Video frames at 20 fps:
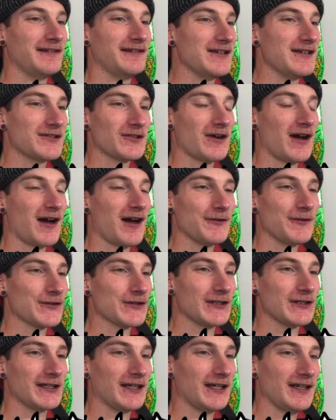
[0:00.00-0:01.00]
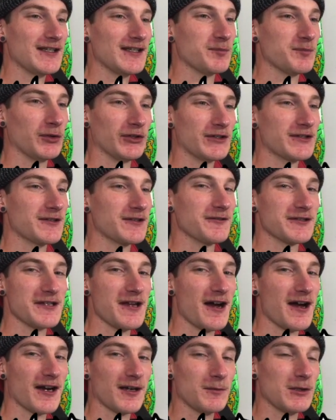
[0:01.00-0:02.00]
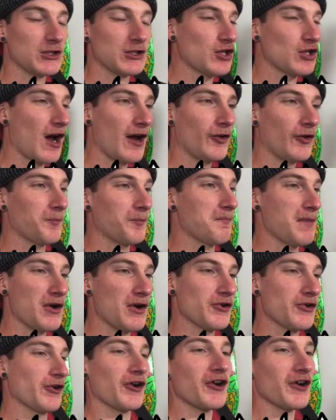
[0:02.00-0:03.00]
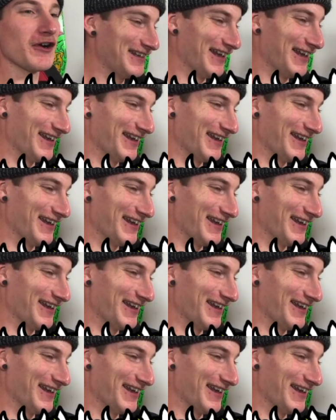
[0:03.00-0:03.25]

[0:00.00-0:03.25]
these are obviously kids books. There's not going to be child murder.